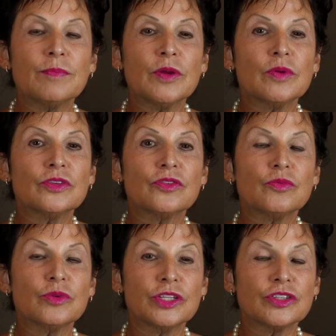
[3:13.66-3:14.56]
be the
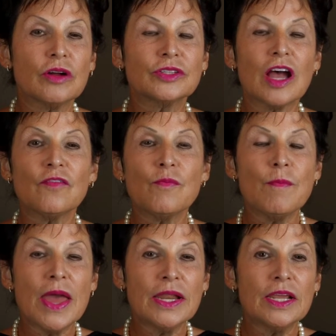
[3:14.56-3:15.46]
result of
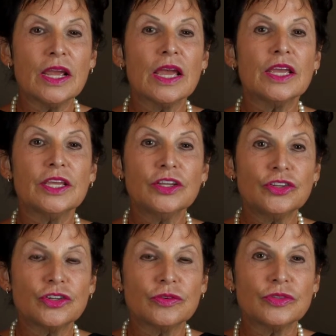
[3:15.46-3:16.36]
many
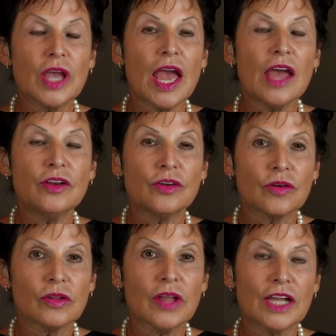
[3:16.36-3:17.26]
issues and
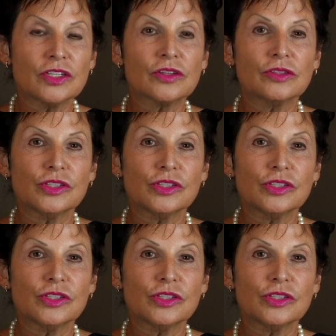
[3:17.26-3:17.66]
neurological